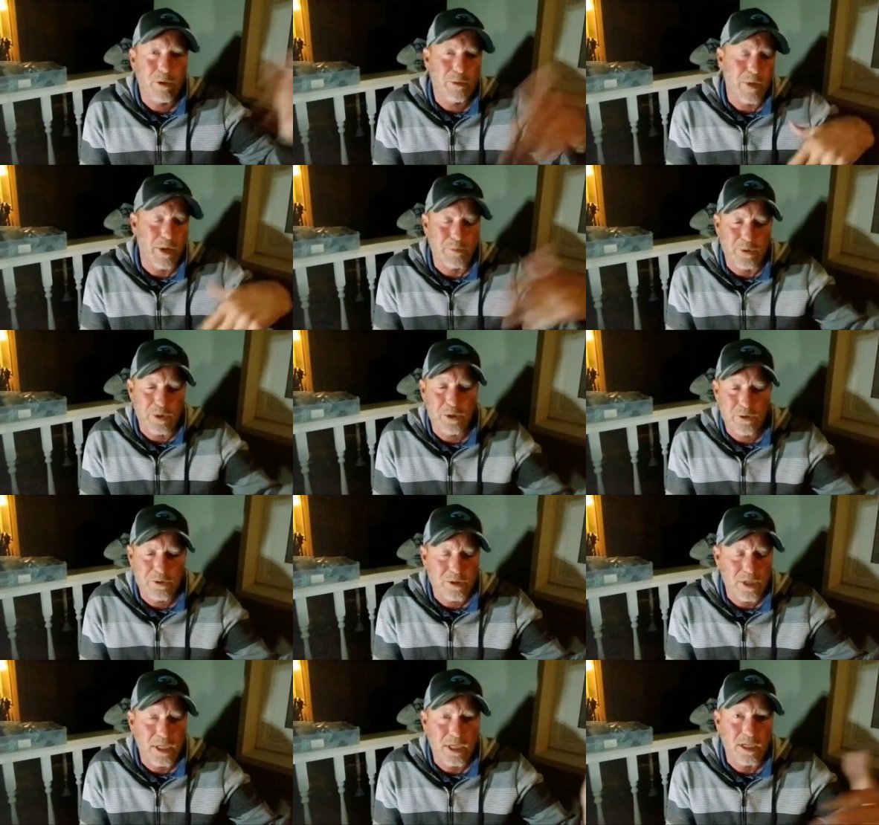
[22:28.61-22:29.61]
One of my
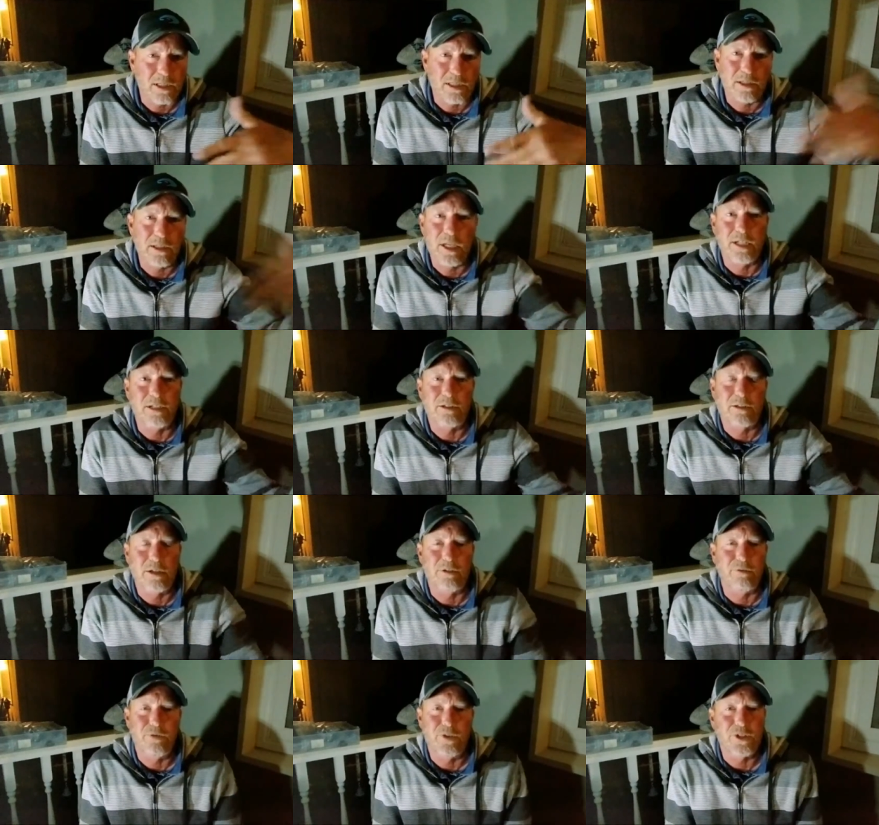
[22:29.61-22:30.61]
pros that I Clear Lake
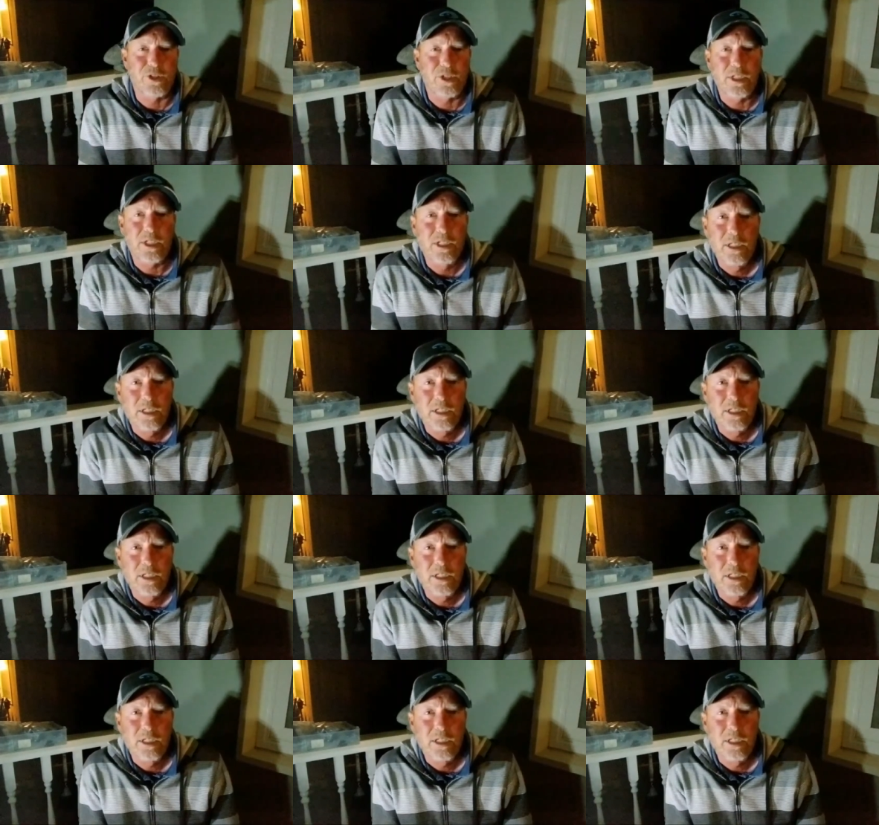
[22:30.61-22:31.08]
started fishing it,